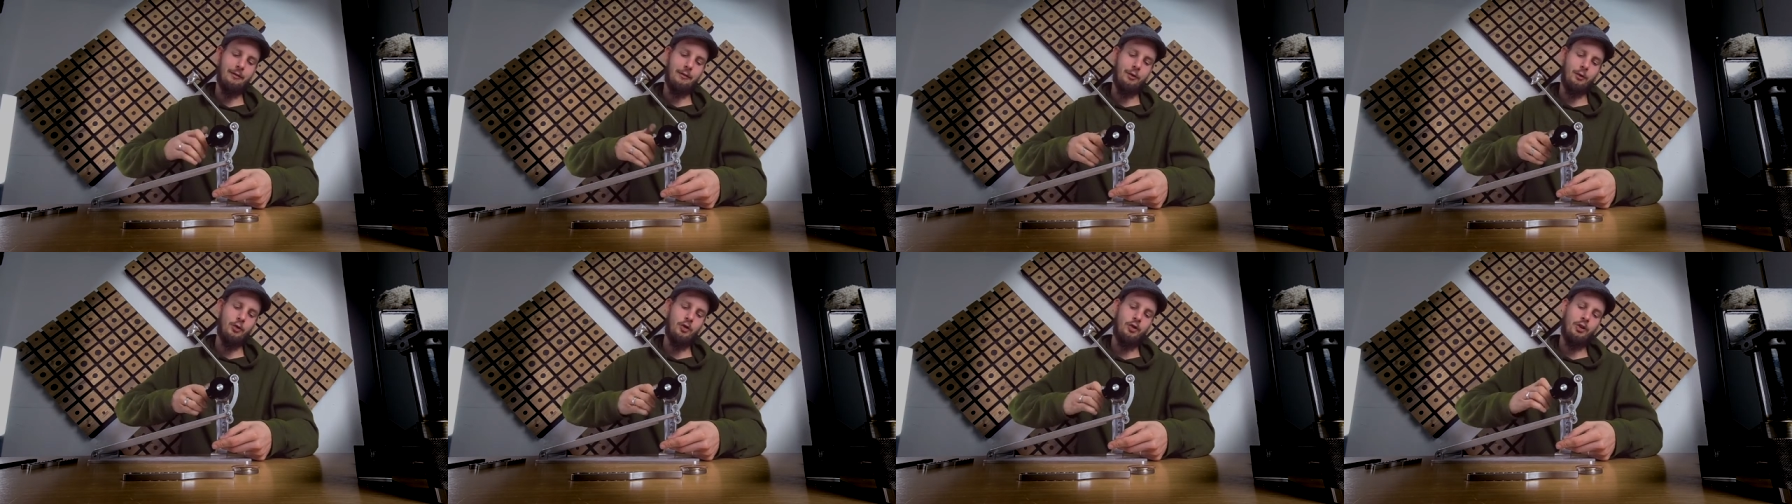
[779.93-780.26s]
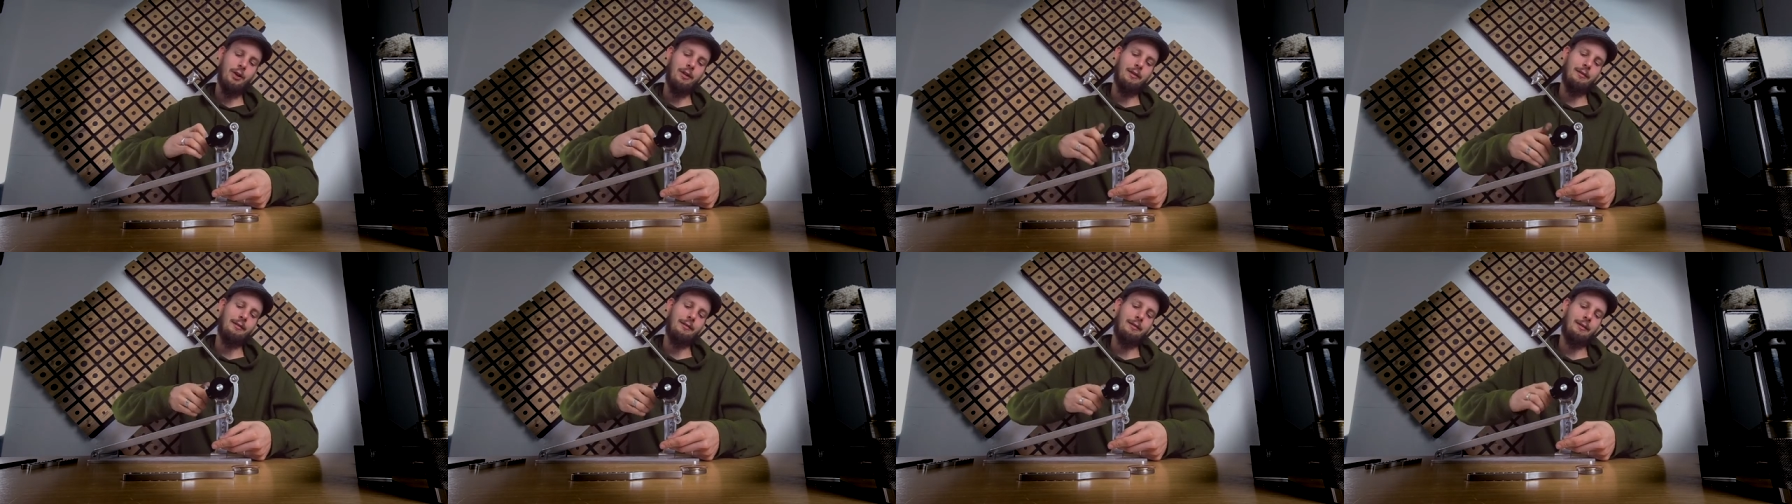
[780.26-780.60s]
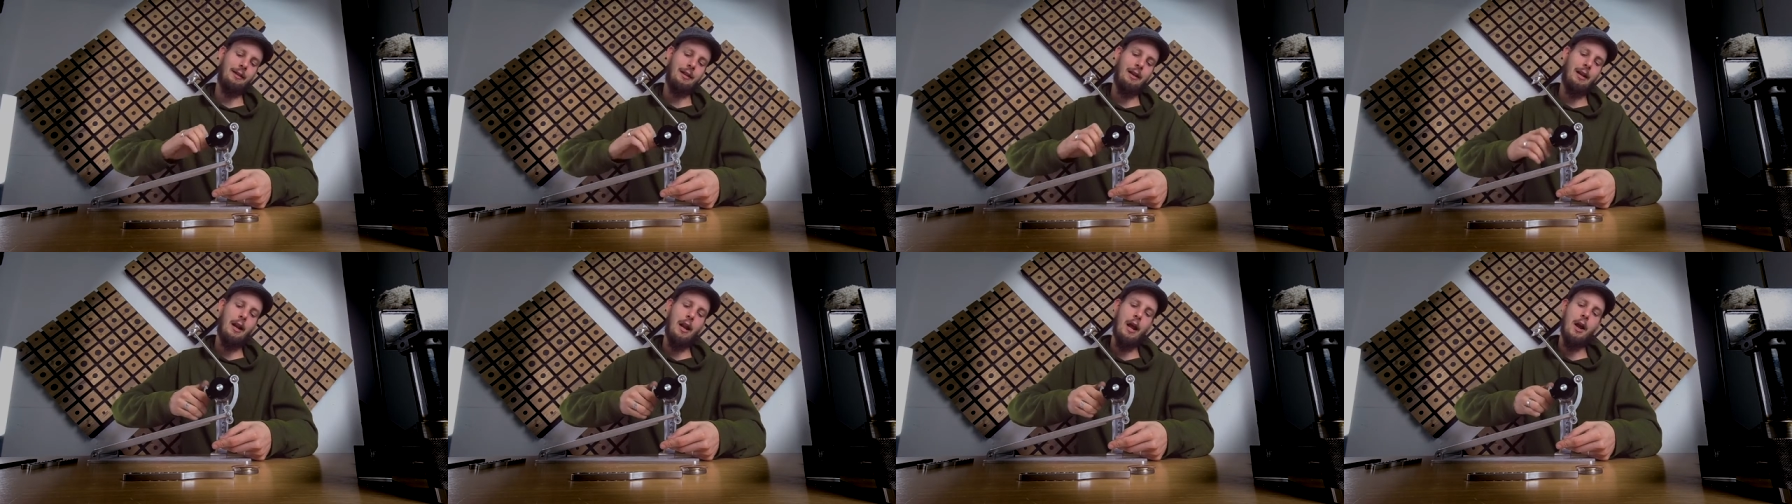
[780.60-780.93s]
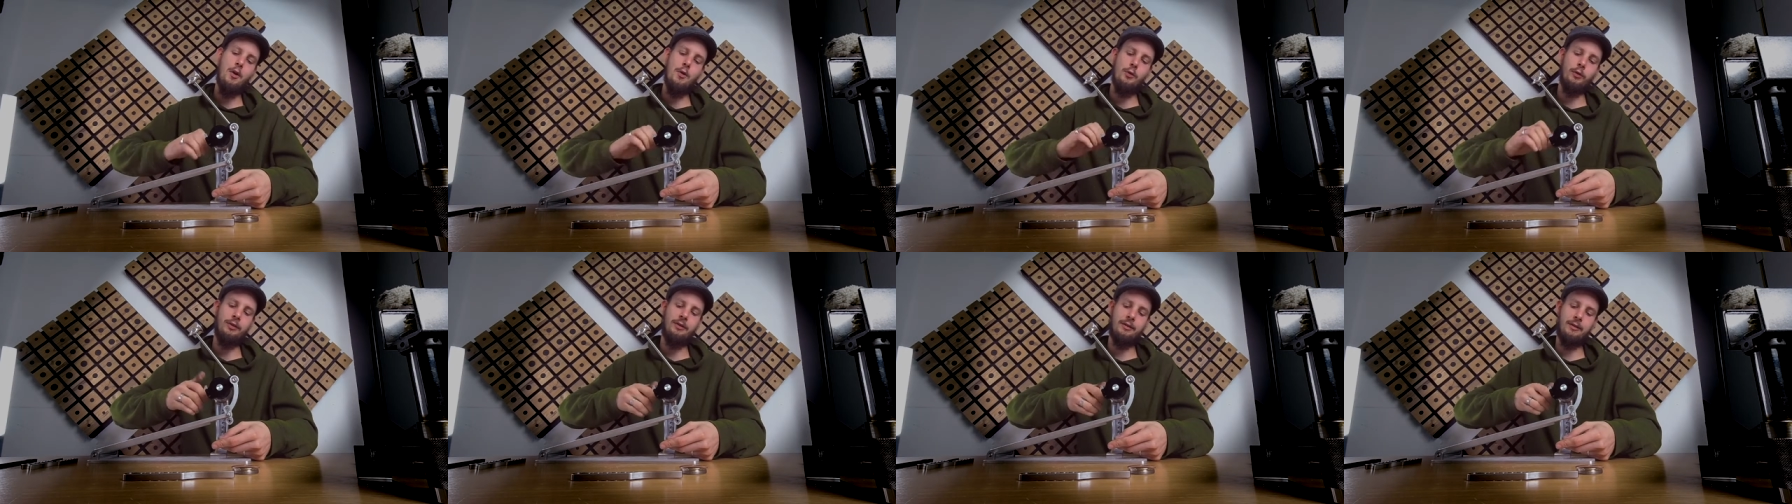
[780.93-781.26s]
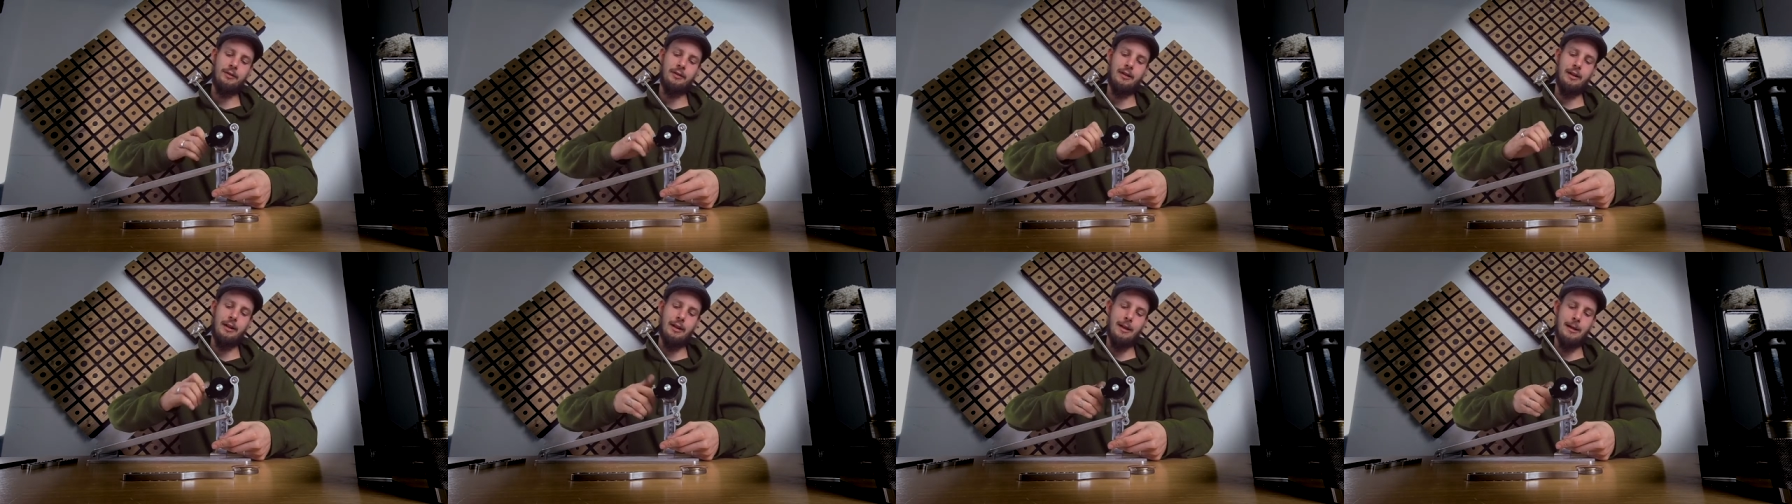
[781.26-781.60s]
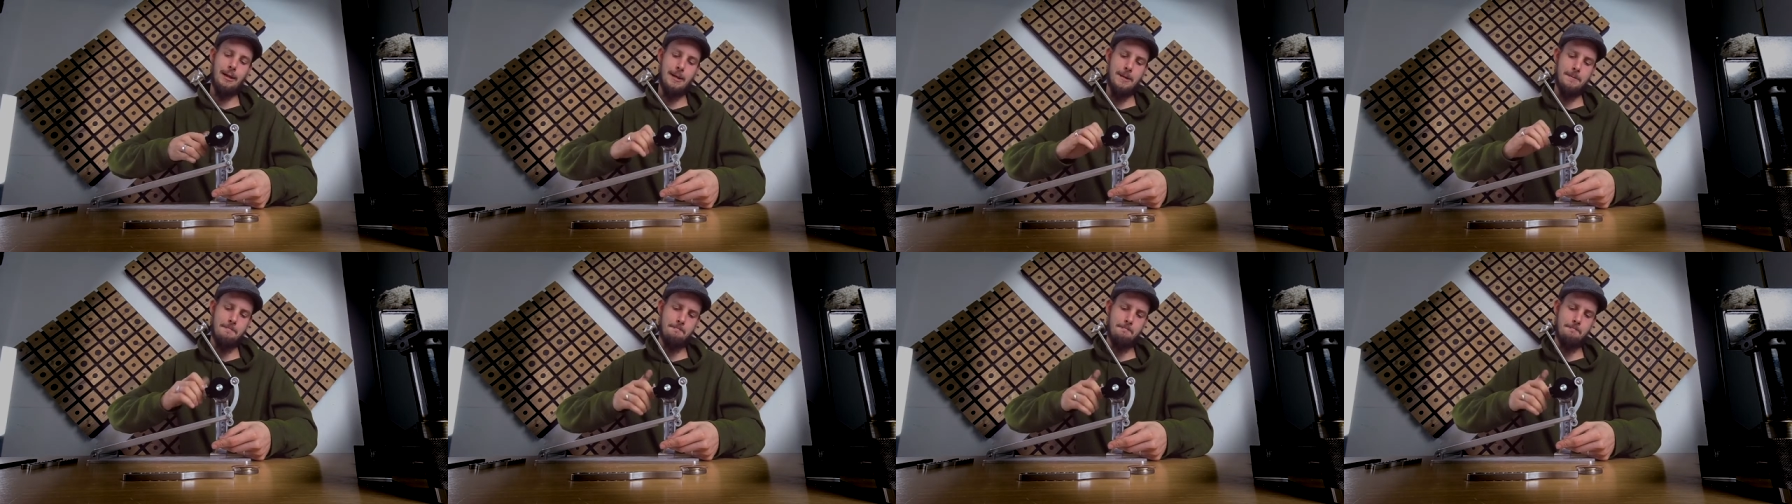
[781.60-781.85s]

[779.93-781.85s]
to just lose the